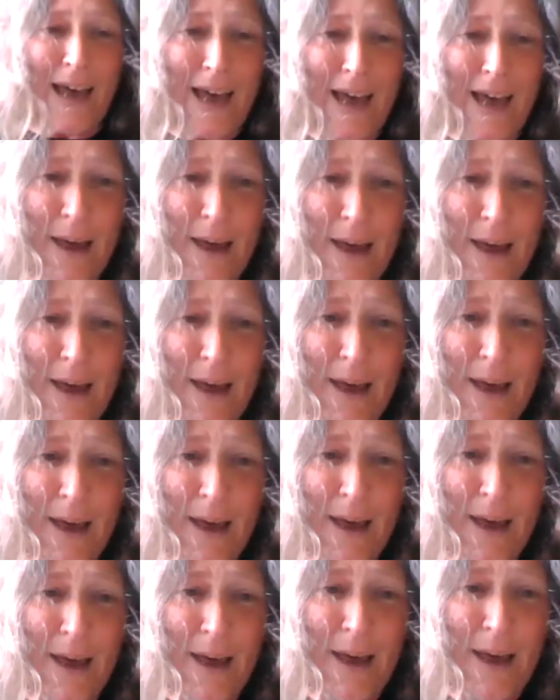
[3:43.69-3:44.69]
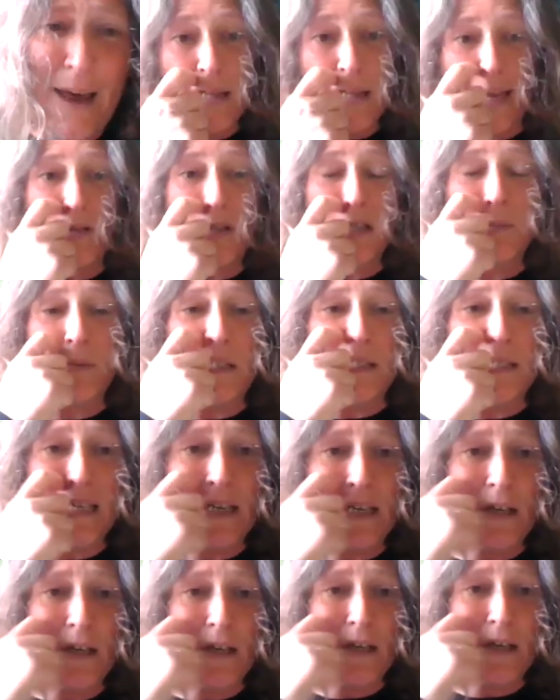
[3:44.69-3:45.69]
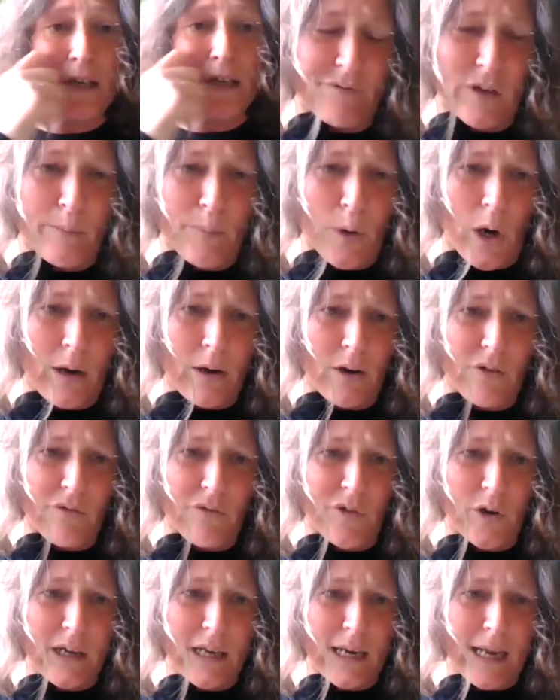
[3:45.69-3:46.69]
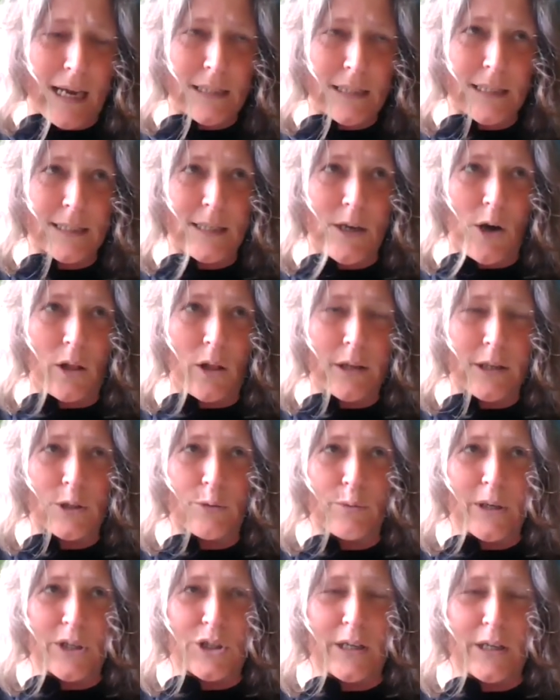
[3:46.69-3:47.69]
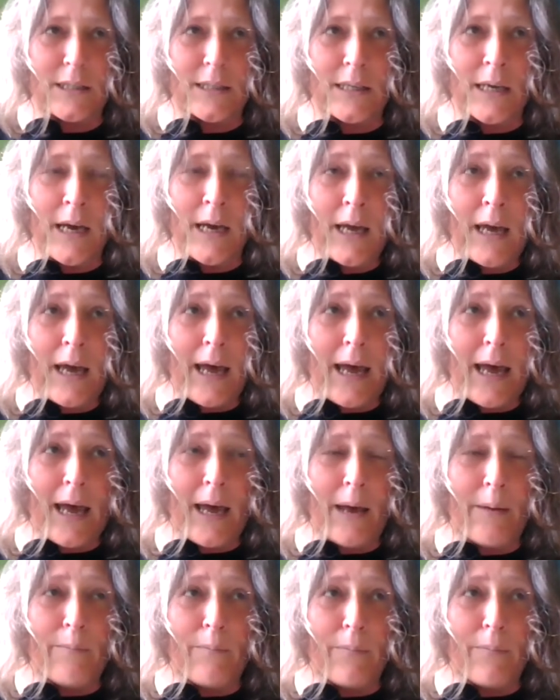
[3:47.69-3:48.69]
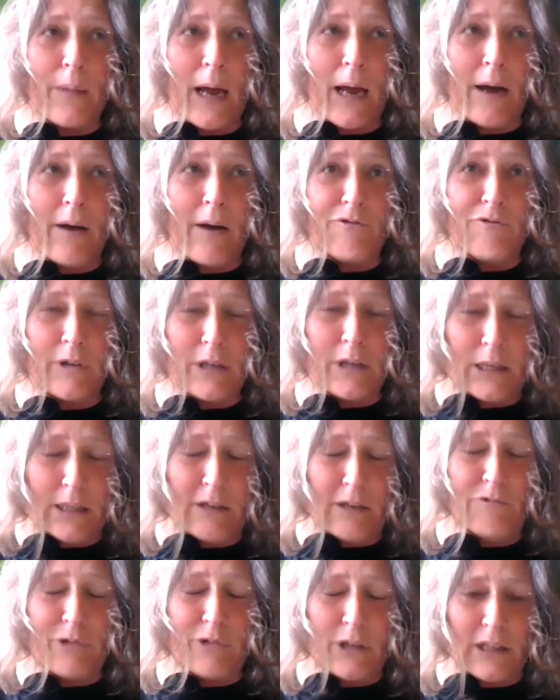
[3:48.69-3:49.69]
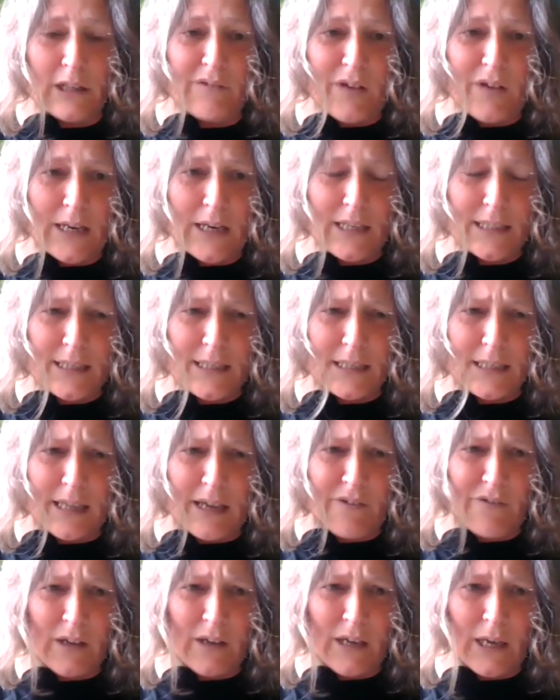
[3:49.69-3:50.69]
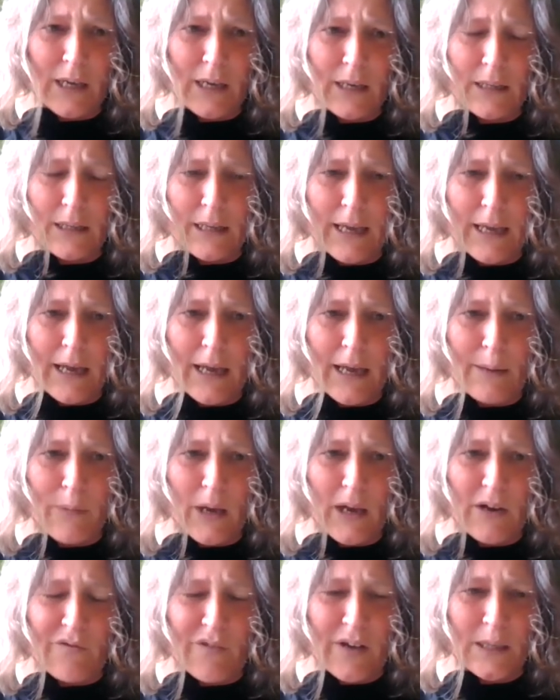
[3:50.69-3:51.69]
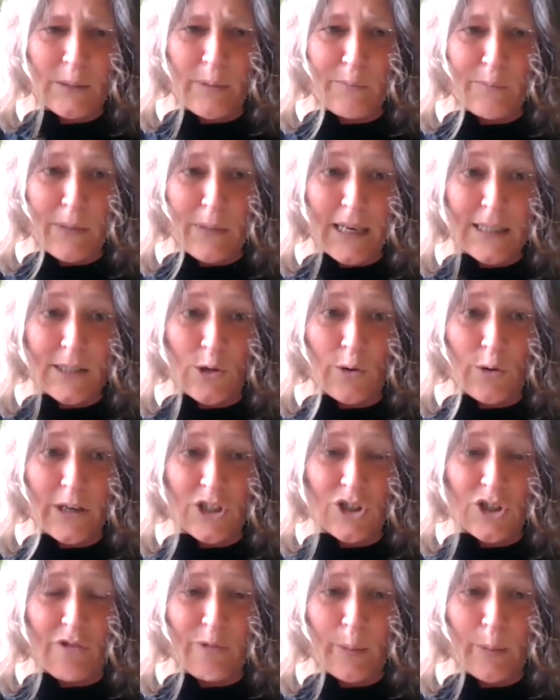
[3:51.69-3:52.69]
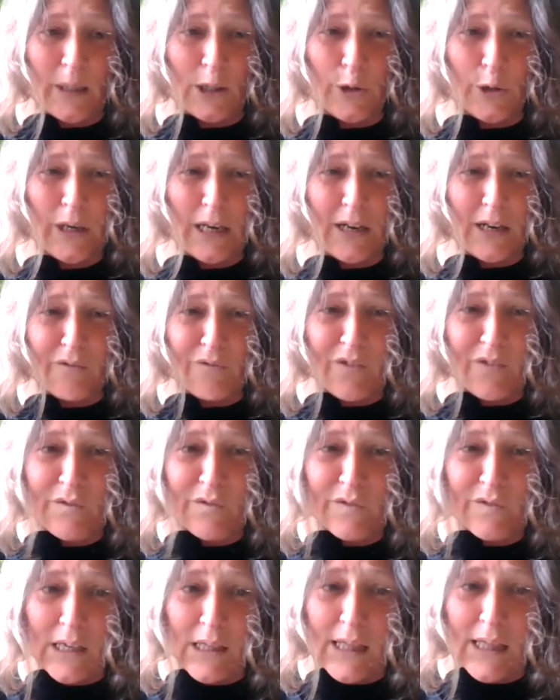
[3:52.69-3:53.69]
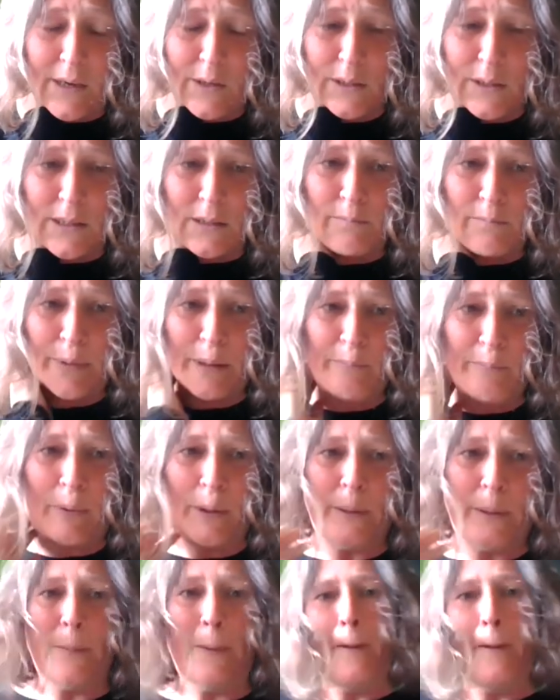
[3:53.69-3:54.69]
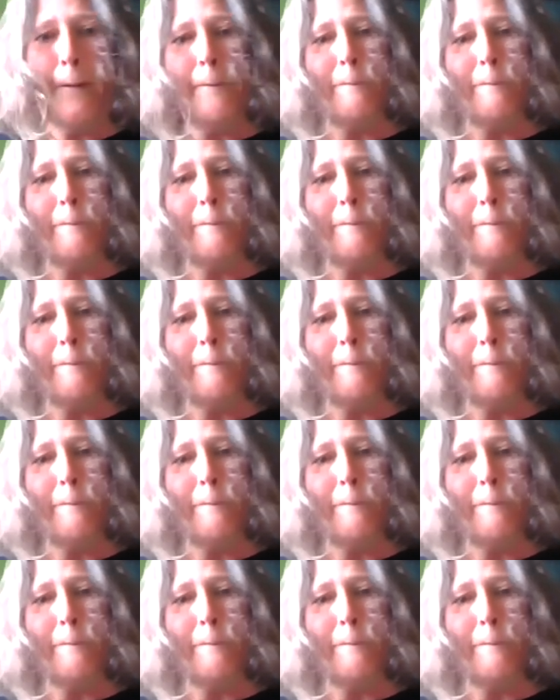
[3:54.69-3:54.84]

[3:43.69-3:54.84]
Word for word: Um, but Mhor Collective has been taken on as a delivery partner for Connecting Scotland, which is um, a really, really very significant um, investment by Scottish Government, looking at fifty thousand people